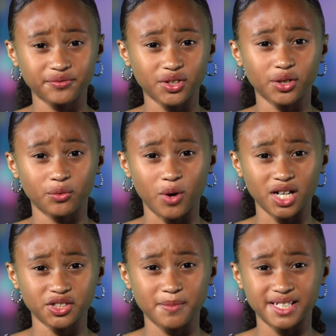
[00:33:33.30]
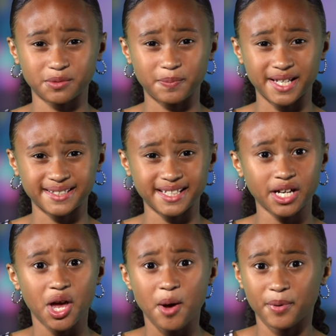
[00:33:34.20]
could have watched my spacing,
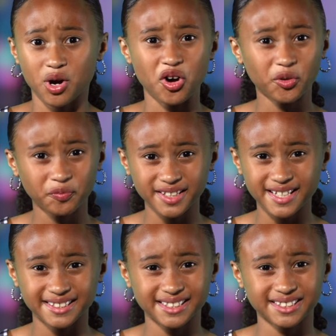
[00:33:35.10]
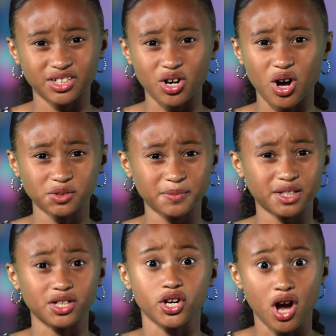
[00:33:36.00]
but hopefully that doesn't cause me
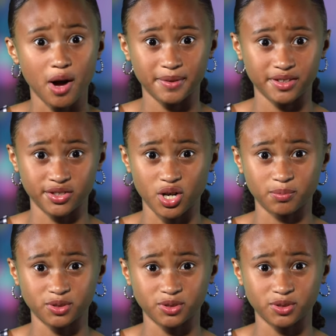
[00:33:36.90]
to not be the top